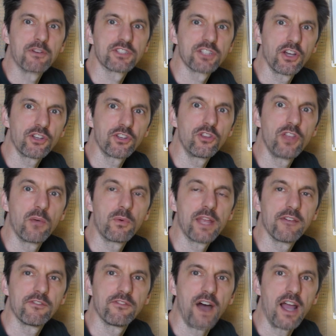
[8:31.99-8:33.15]
was telling you that we
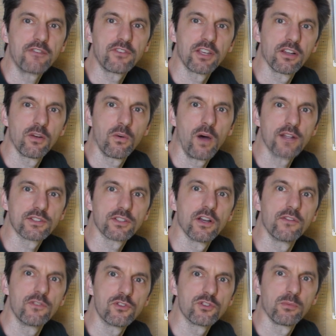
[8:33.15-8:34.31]
have five kilowatts
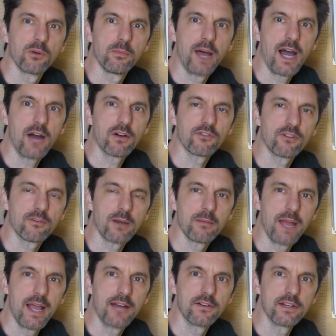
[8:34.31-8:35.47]
of usable power from our
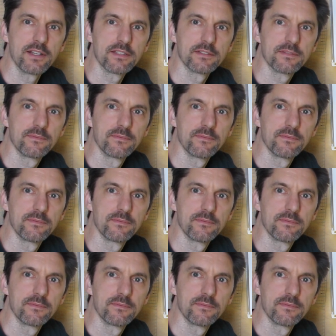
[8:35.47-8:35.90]
batteries.